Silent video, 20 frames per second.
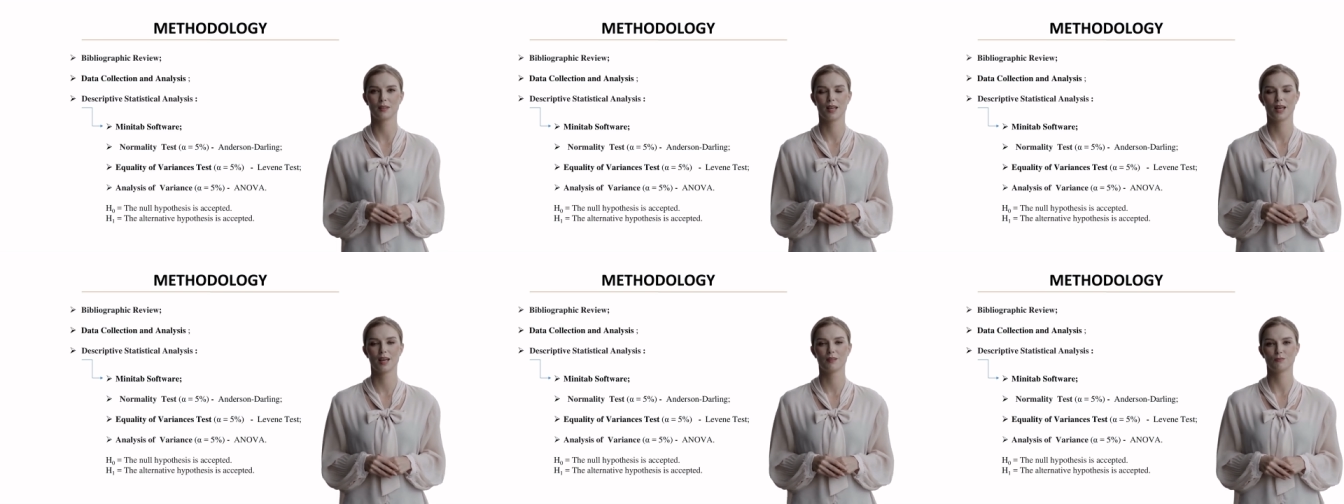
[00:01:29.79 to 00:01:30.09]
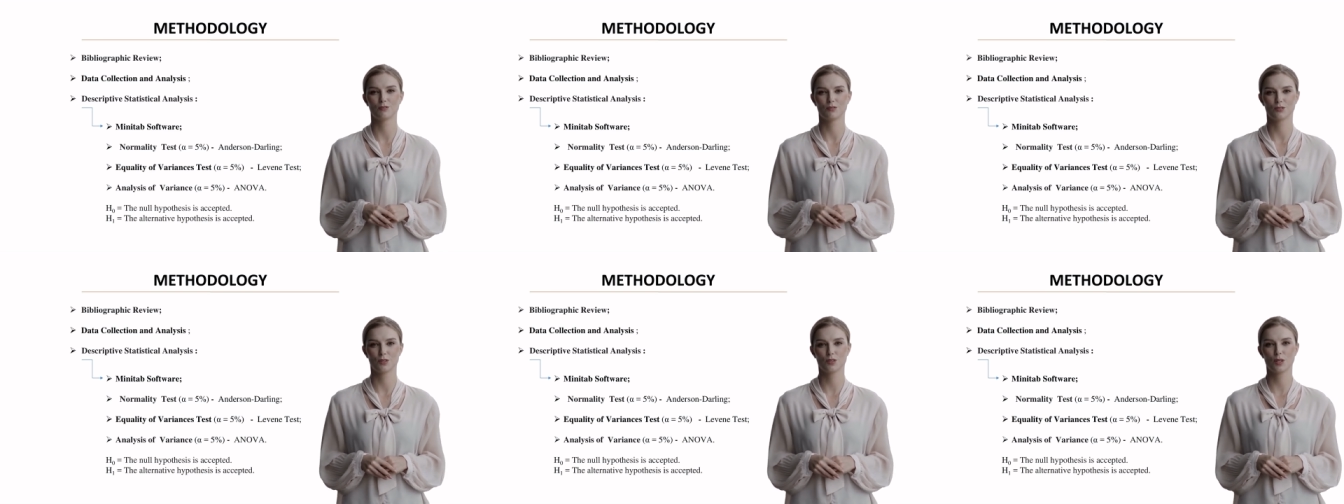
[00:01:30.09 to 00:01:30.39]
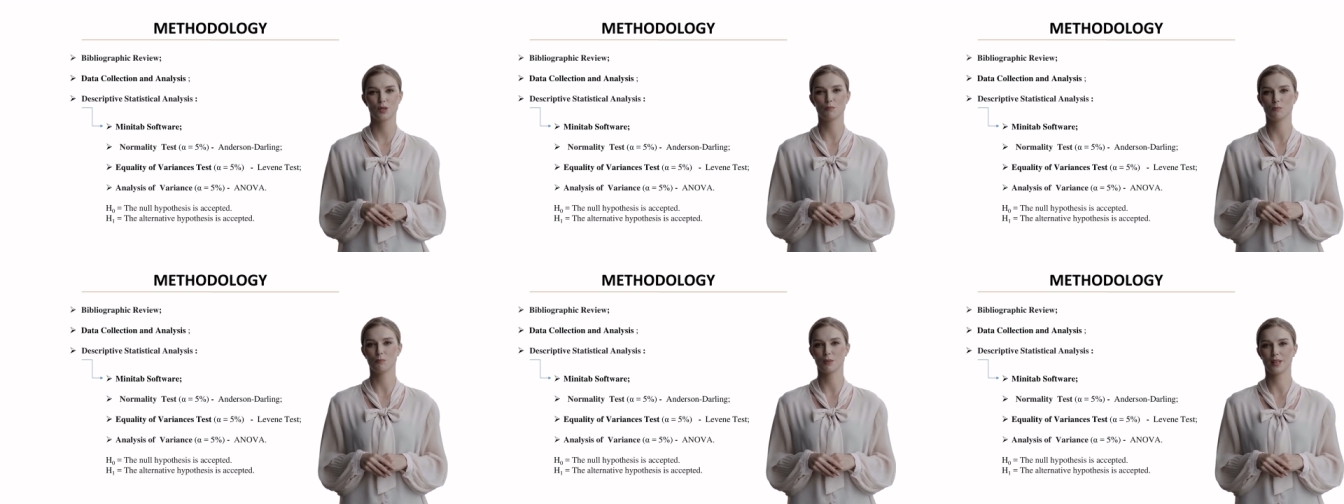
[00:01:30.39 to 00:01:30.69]
After a
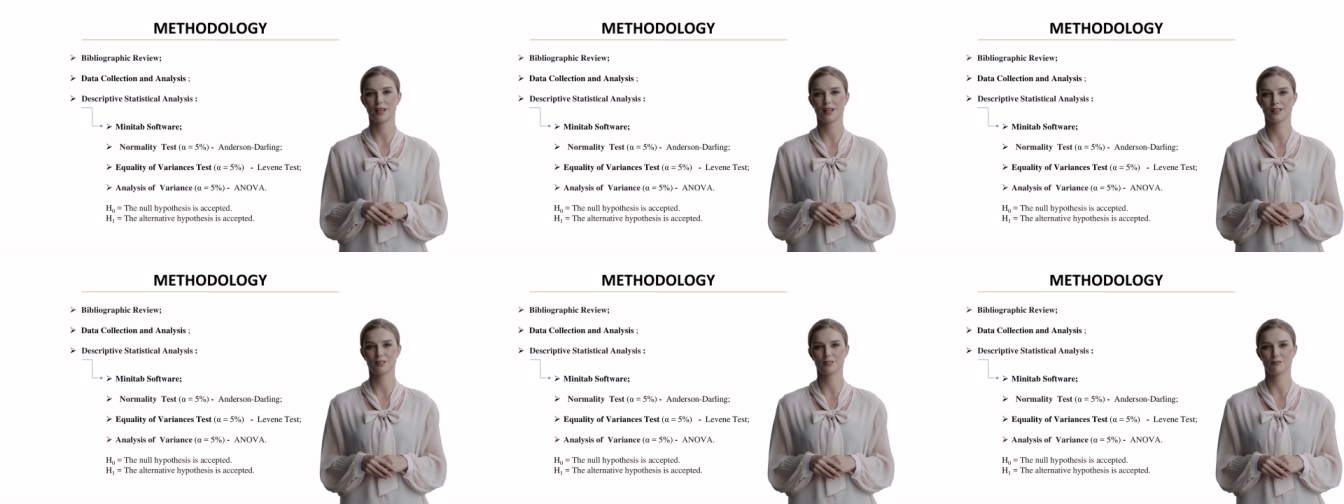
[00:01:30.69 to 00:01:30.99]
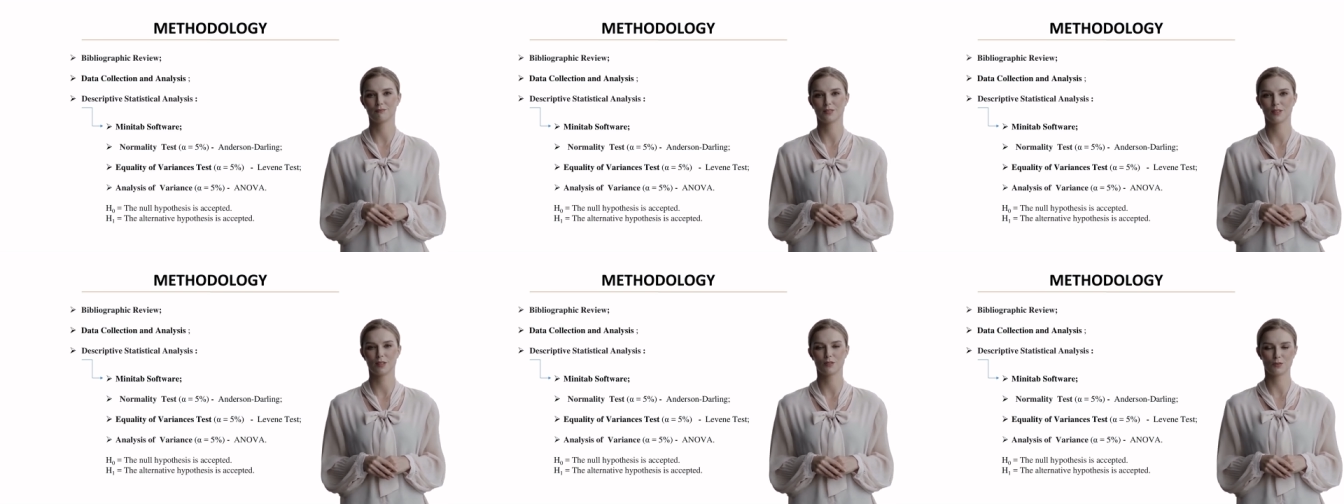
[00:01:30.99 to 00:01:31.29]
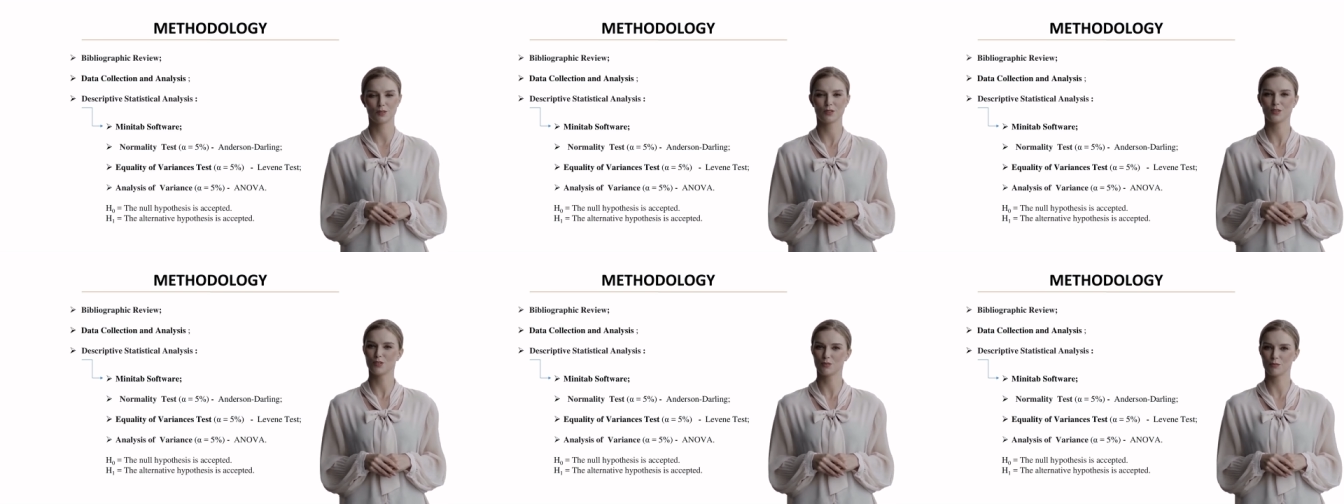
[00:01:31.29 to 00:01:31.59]
comprehensive
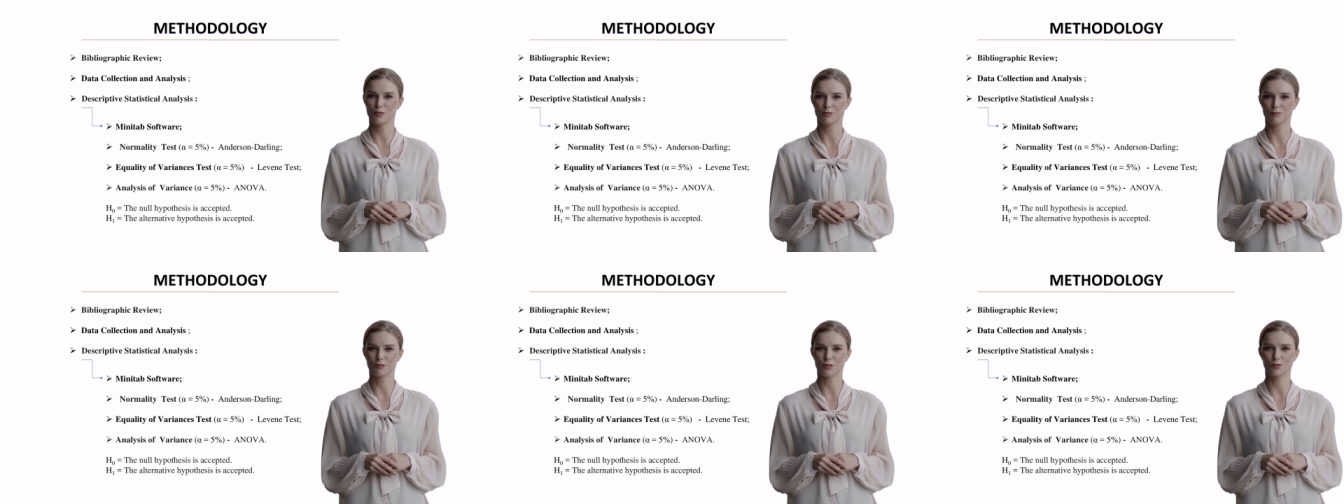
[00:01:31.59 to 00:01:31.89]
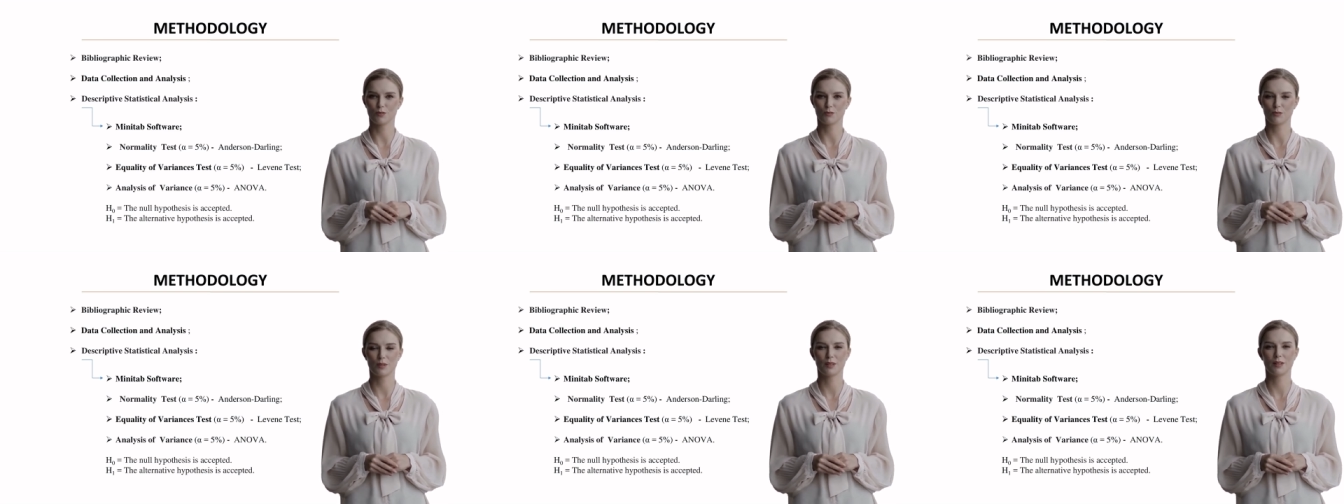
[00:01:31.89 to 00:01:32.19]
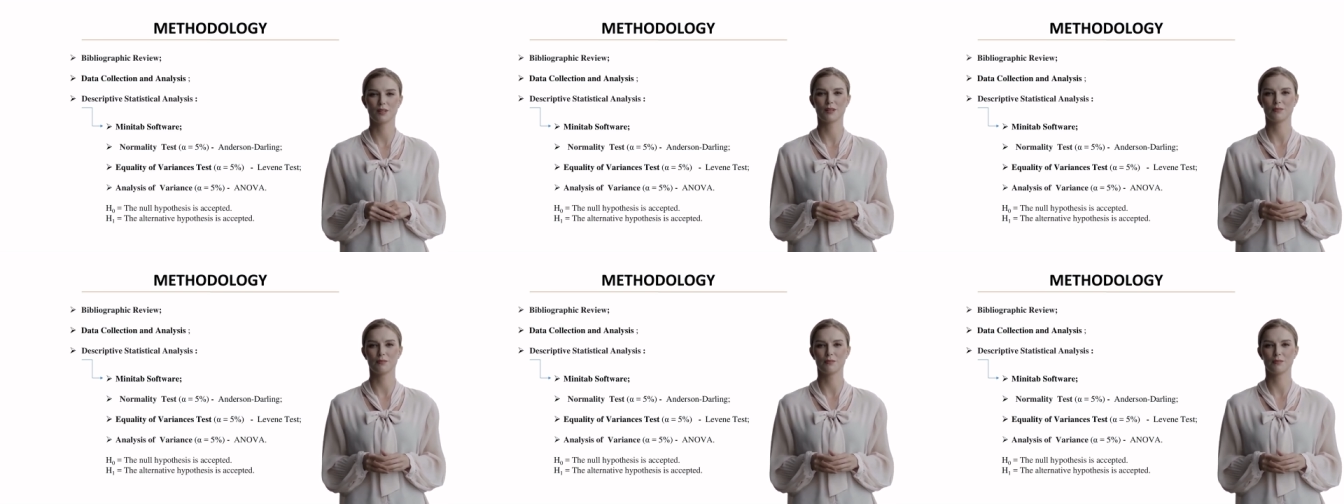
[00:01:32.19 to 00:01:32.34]
literature review,